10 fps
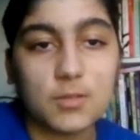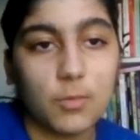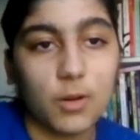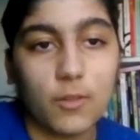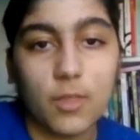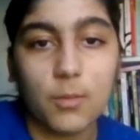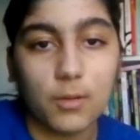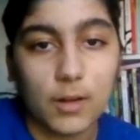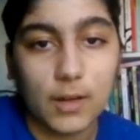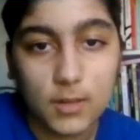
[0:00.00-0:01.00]
one of the
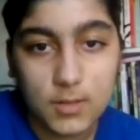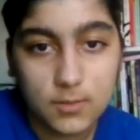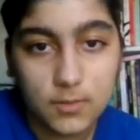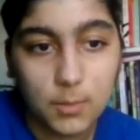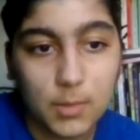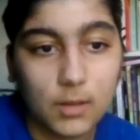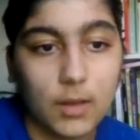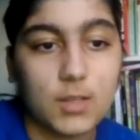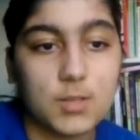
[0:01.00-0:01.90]
greatest female tennis